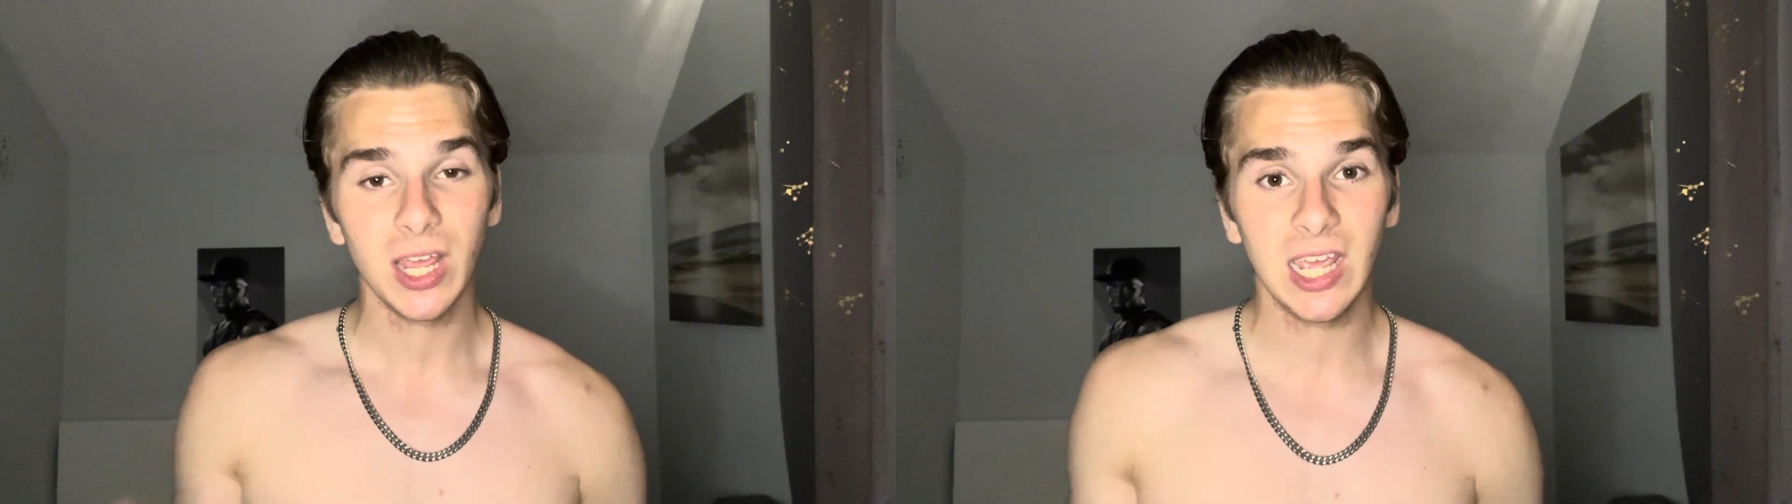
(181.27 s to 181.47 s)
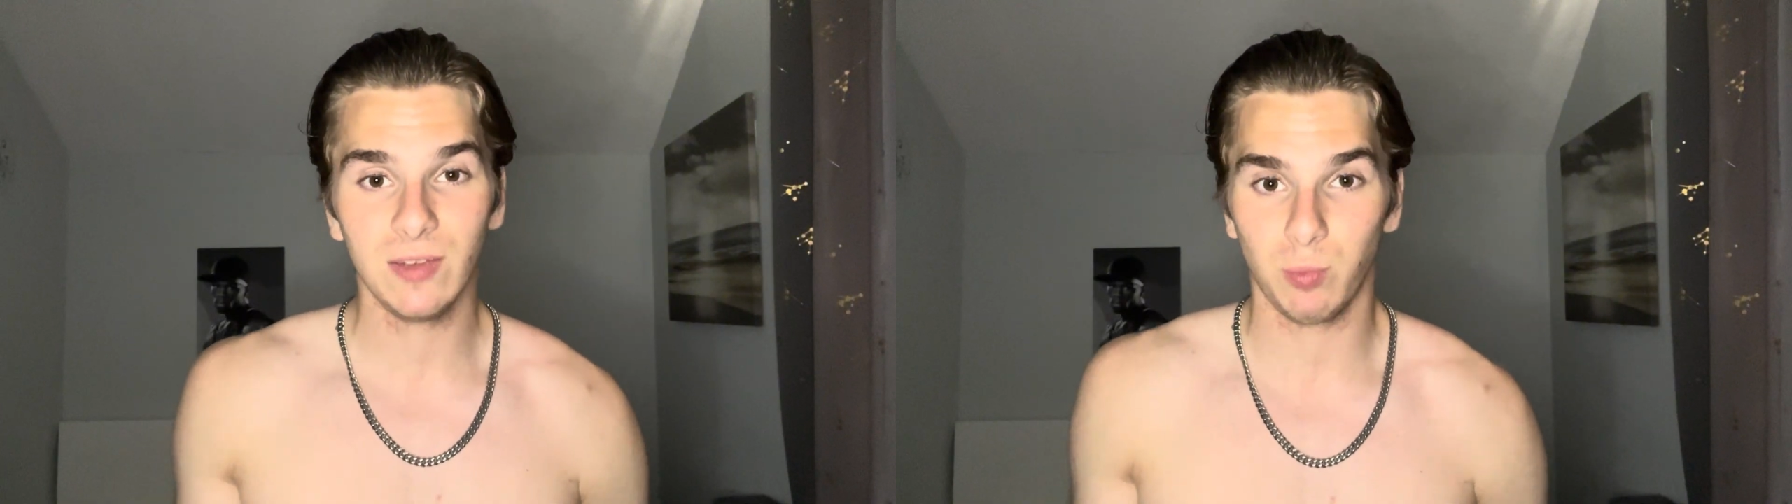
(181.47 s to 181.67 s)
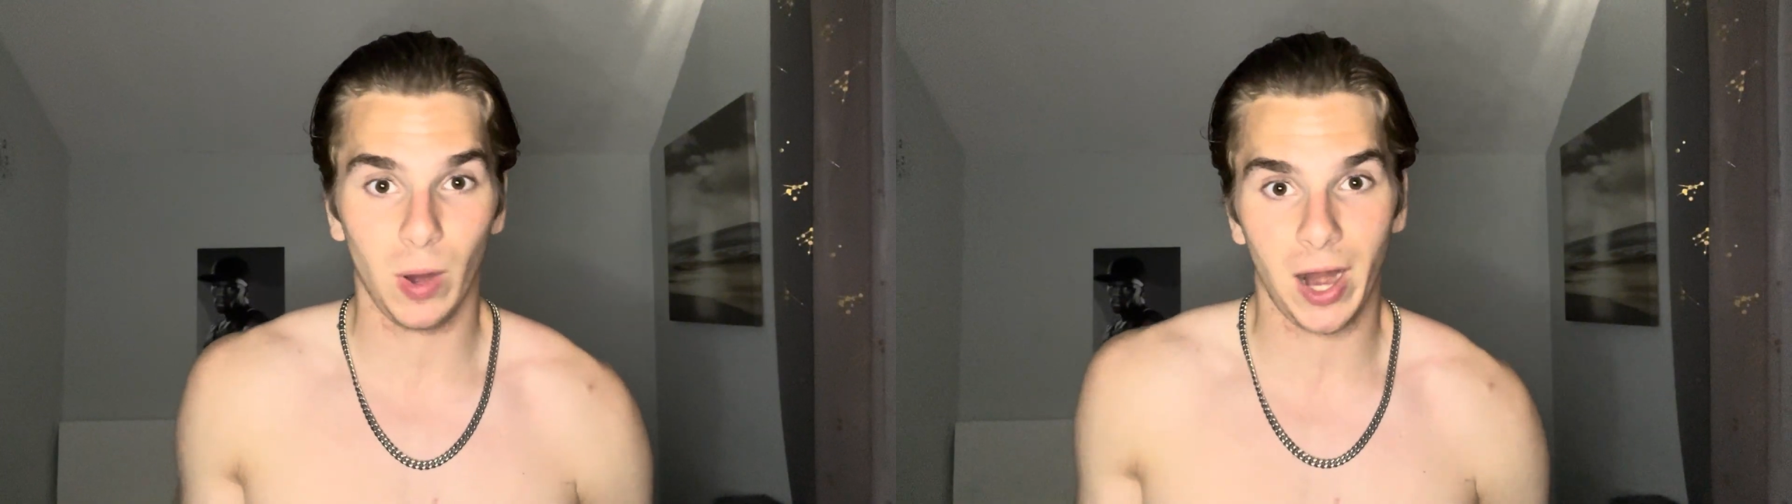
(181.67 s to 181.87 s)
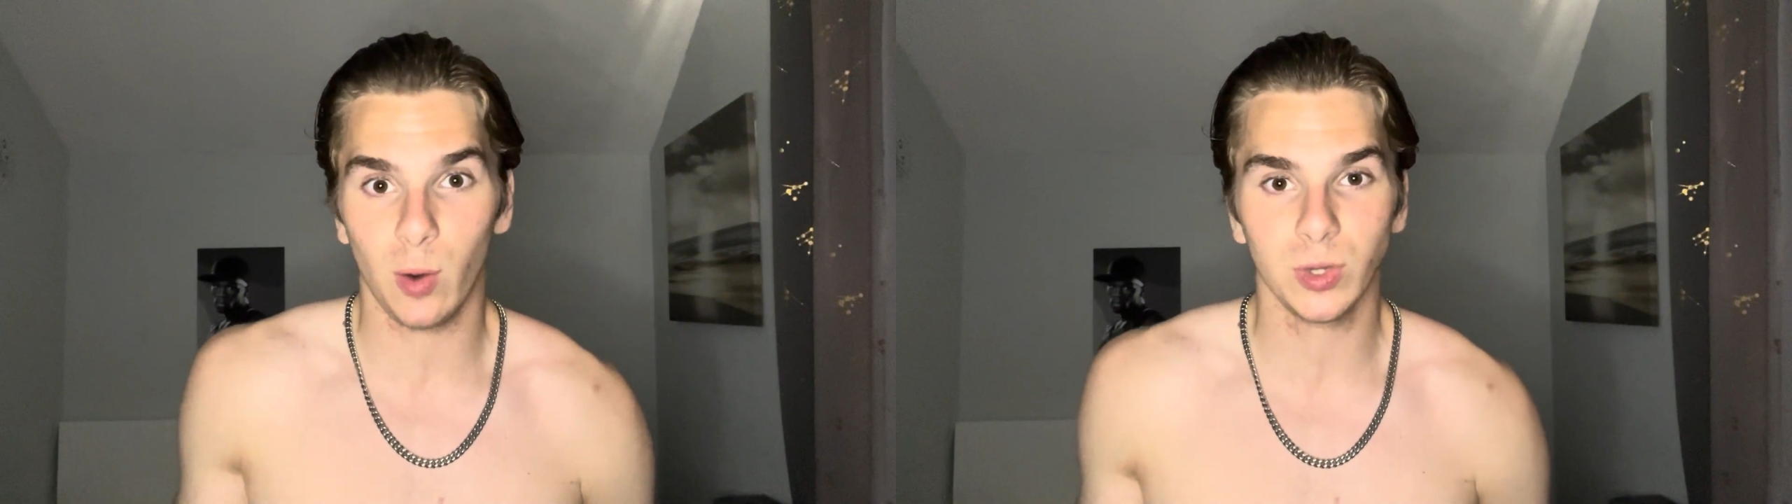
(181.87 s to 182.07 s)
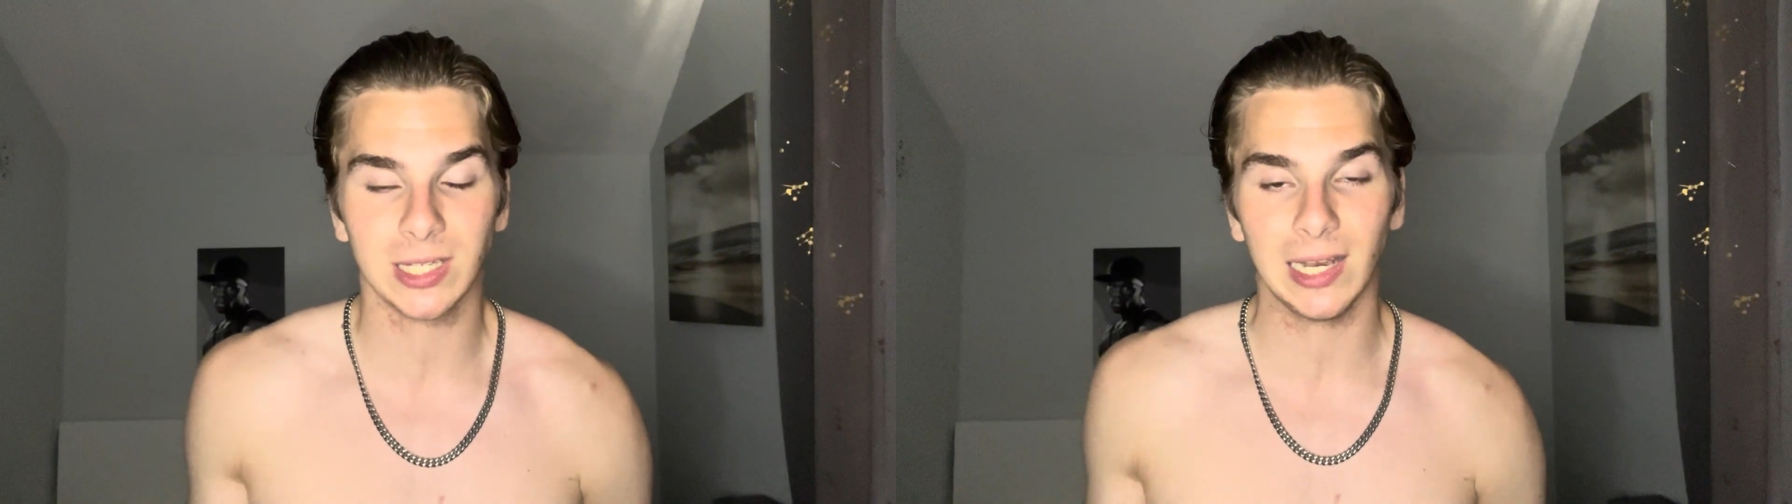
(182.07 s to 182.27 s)
when I
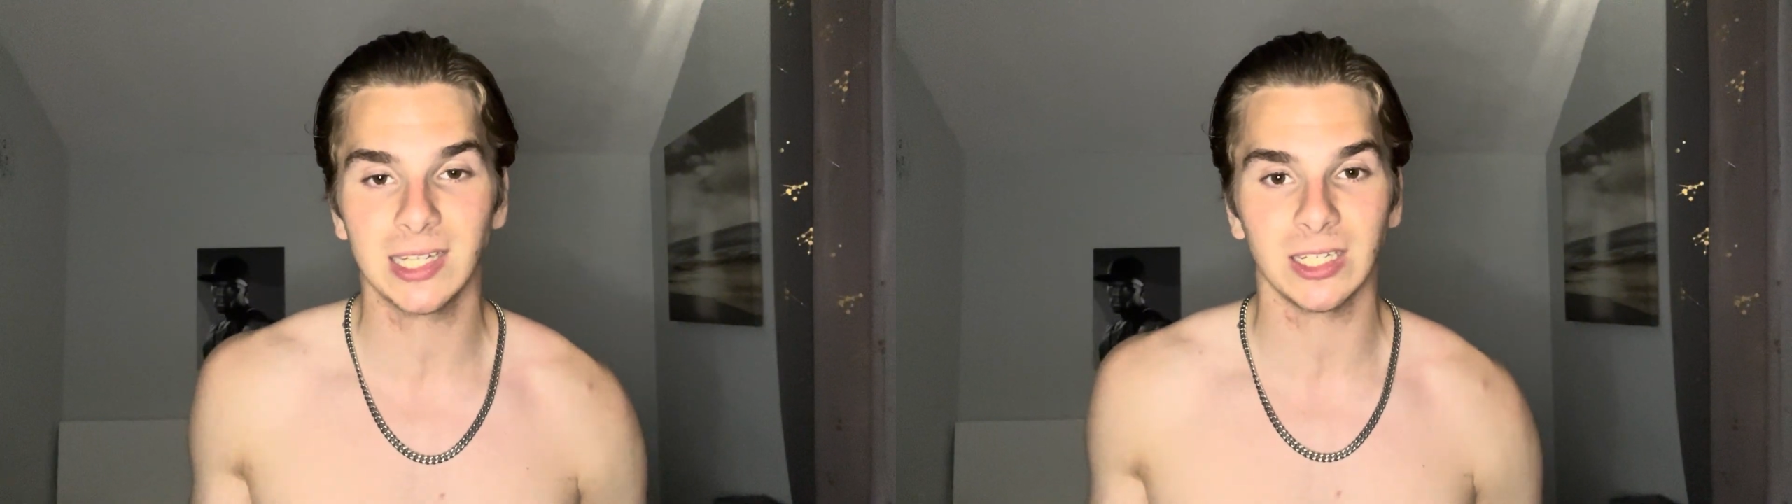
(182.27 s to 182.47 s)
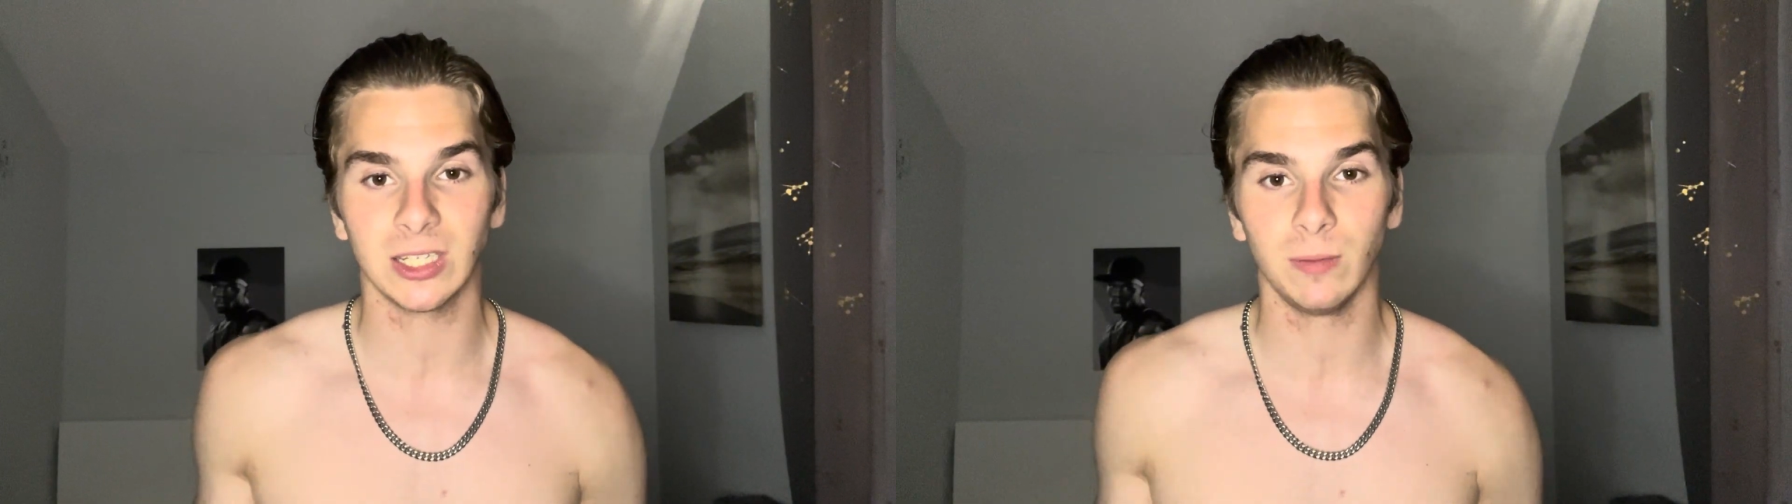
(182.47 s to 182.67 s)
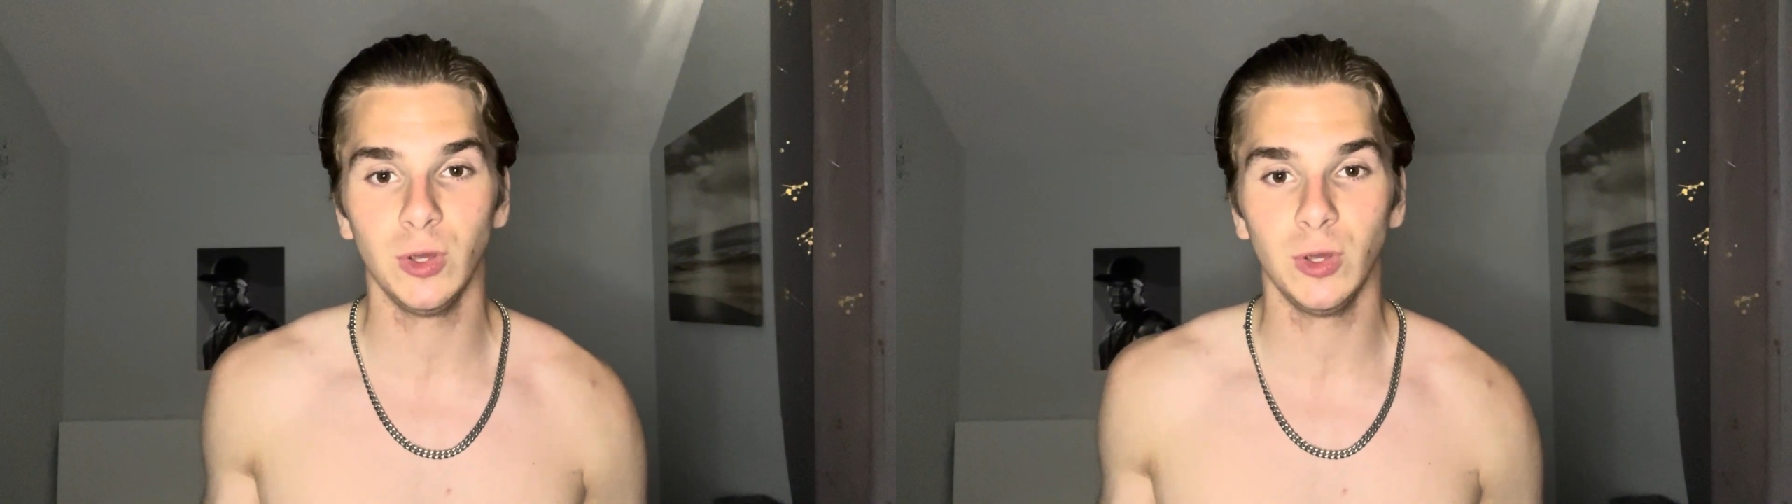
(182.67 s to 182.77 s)
wasn't listening to the